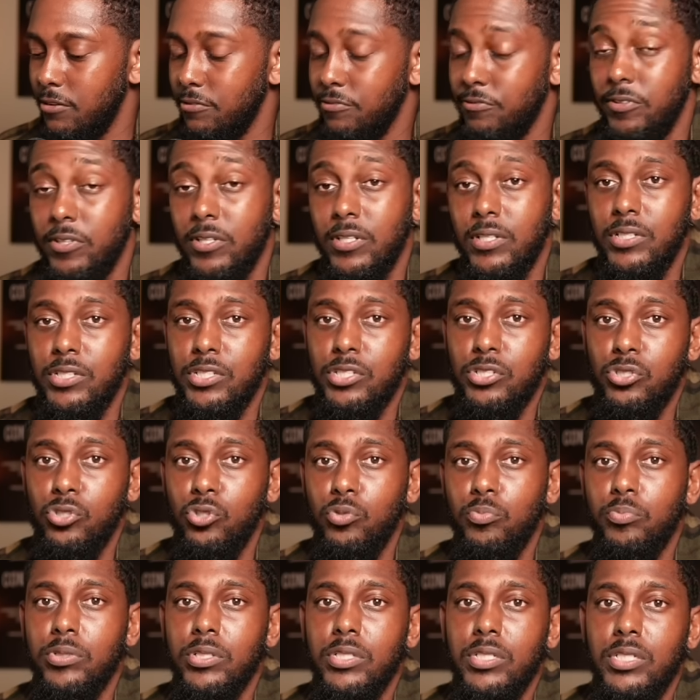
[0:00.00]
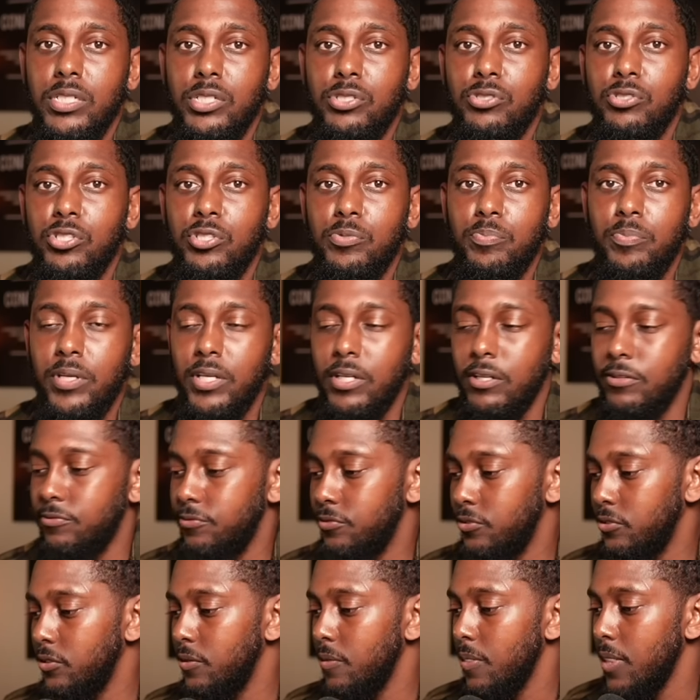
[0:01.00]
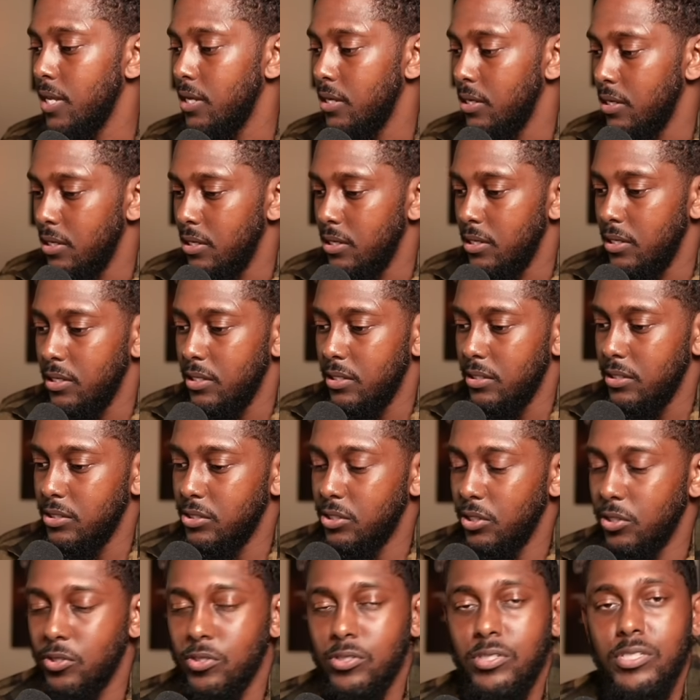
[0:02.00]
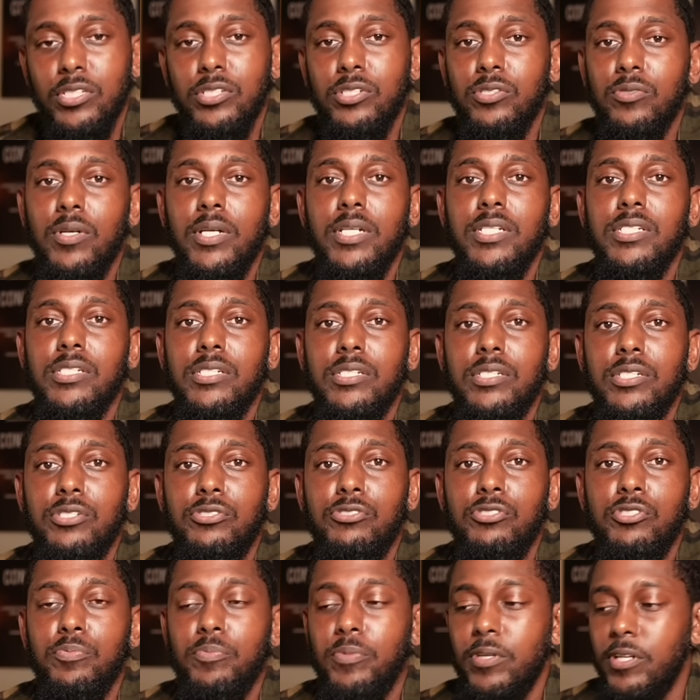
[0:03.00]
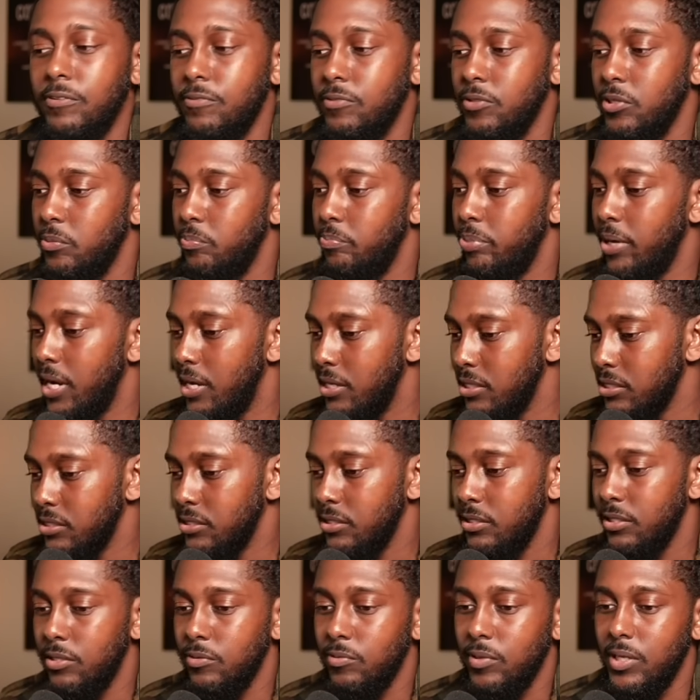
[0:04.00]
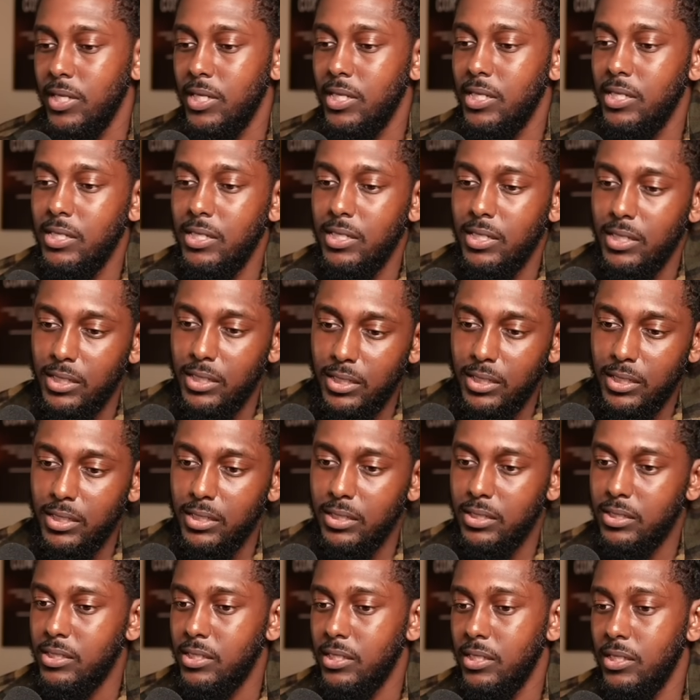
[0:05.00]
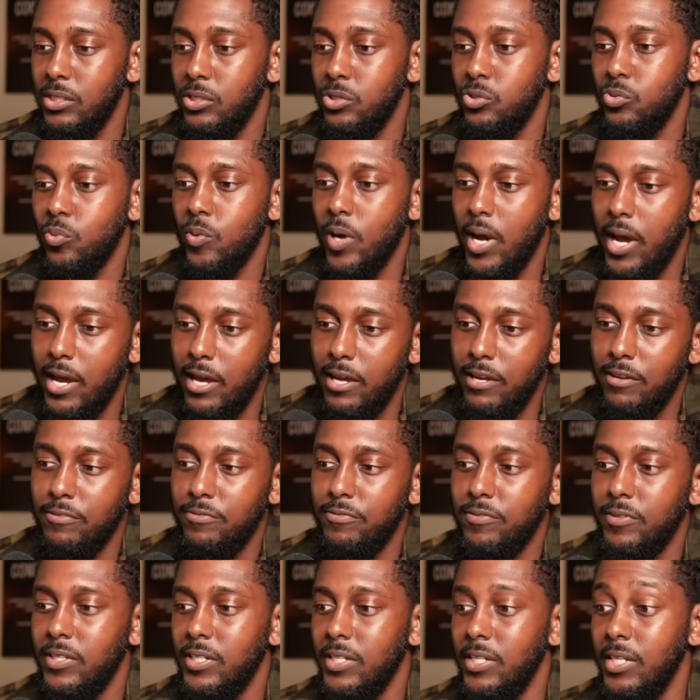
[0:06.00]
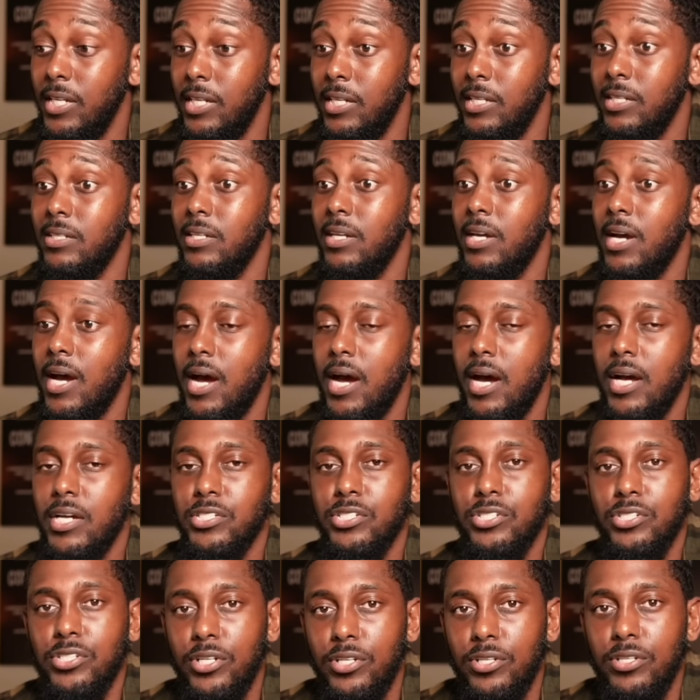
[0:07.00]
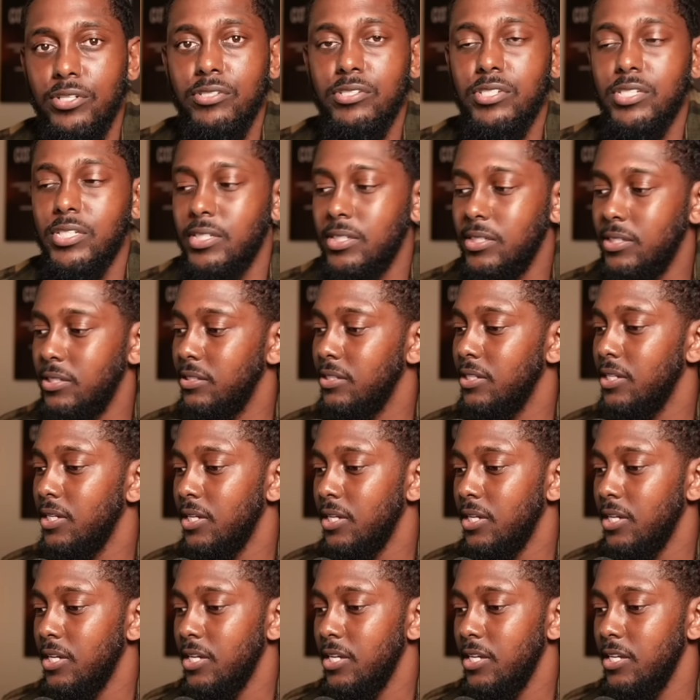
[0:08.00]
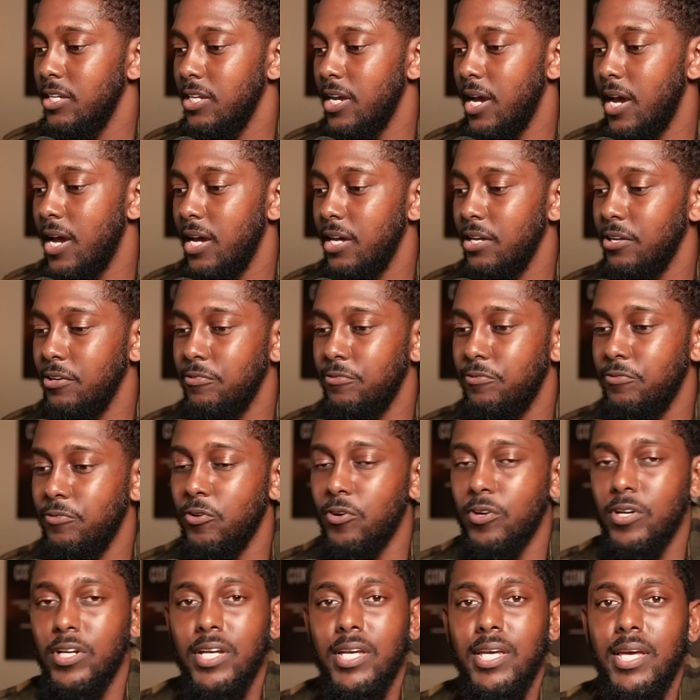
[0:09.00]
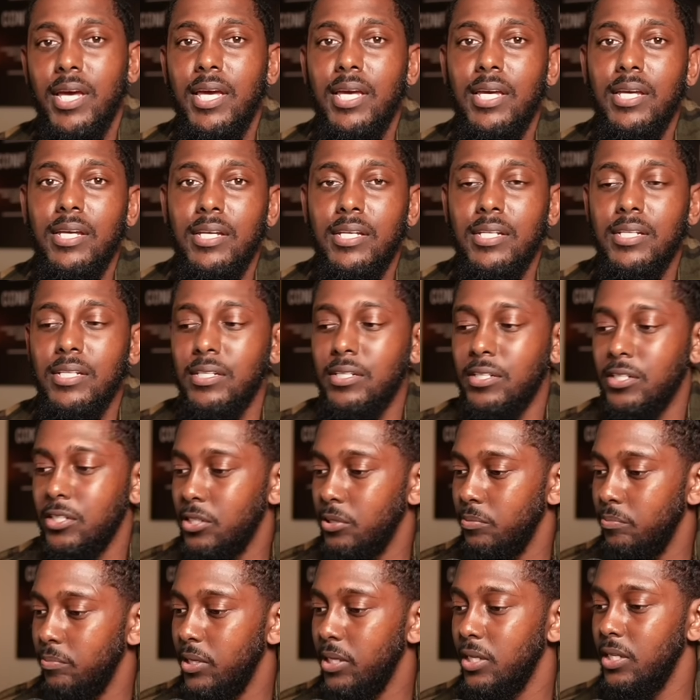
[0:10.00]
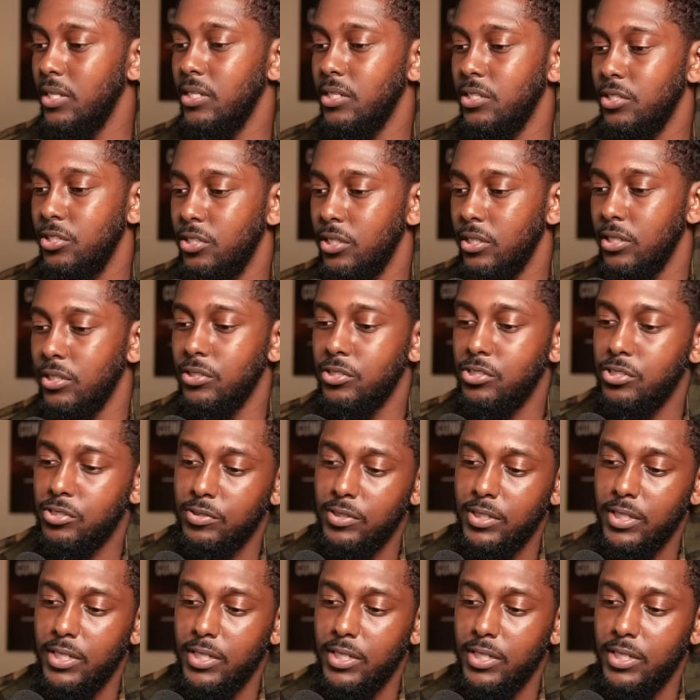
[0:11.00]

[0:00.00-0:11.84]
feel is super disrespectful. This whole situation disrespectful. The pastor and what he did to his wife and in God's church, and he out here fornicating and committing adultery